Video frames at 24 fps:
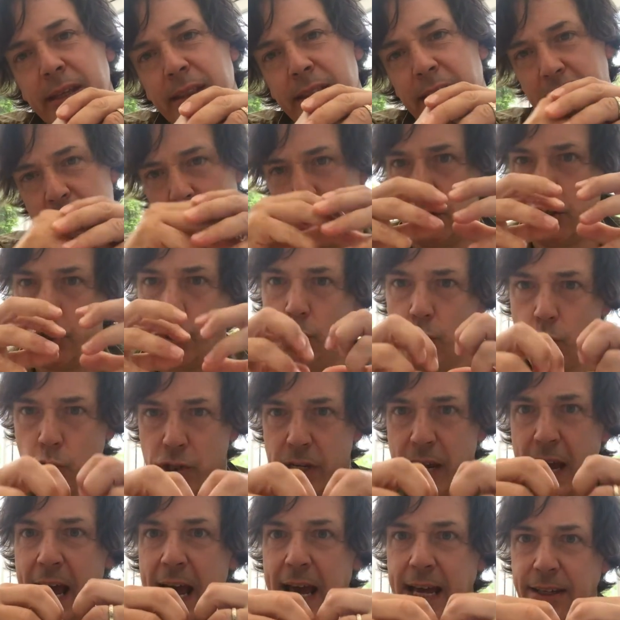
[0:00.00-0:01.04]
that
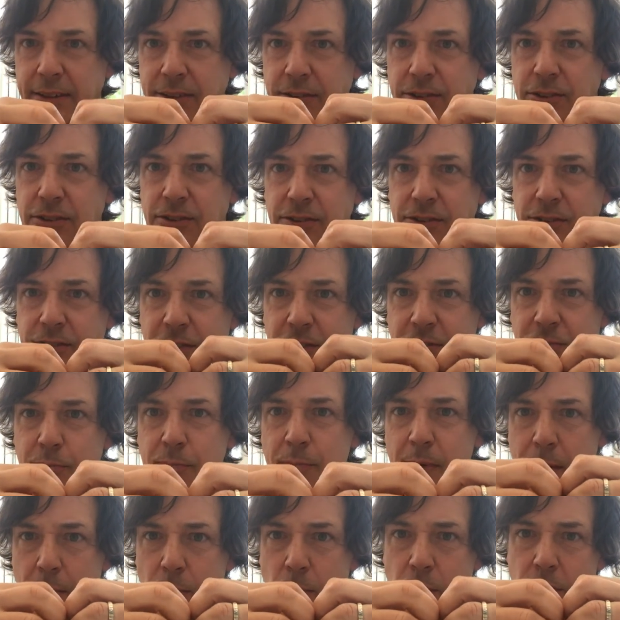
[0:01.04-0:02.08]
shorthand of
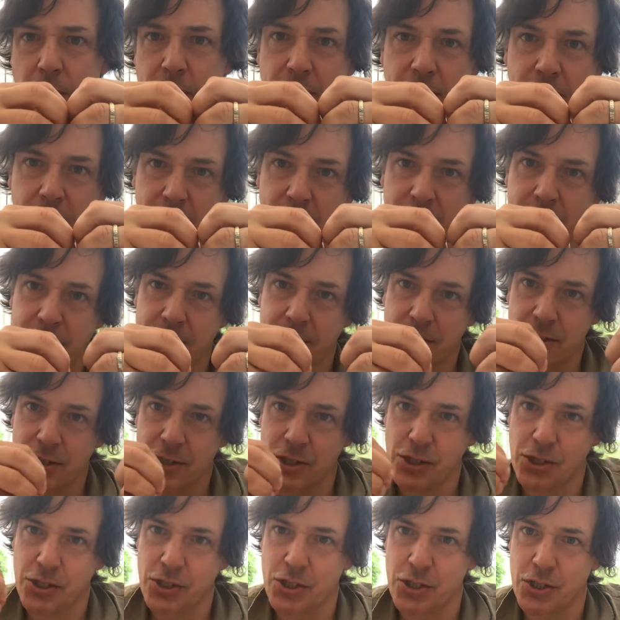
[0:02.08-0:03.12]
memory
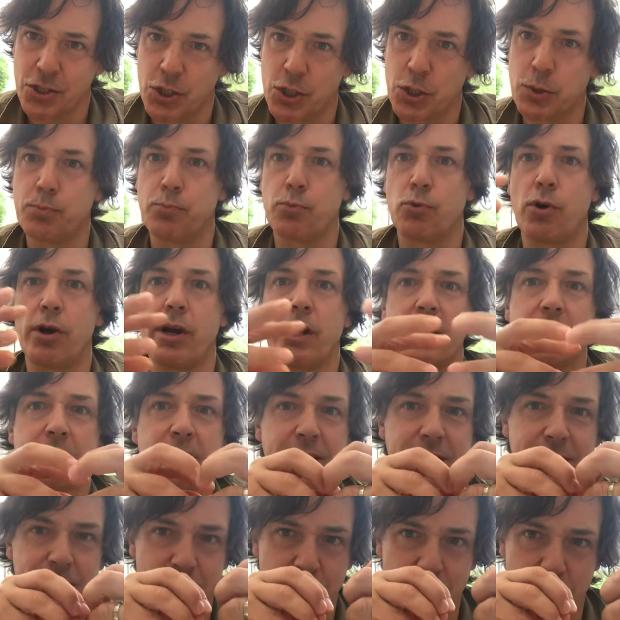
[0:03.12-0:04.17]
starts to spread,
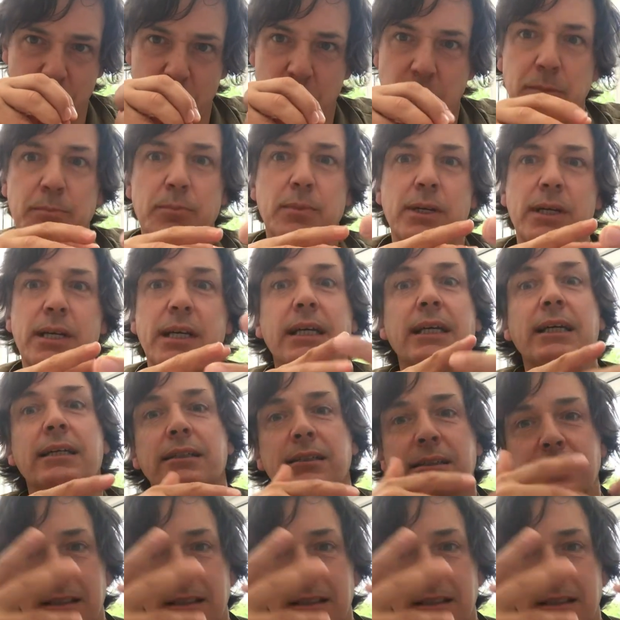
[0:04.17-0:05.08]
to smear,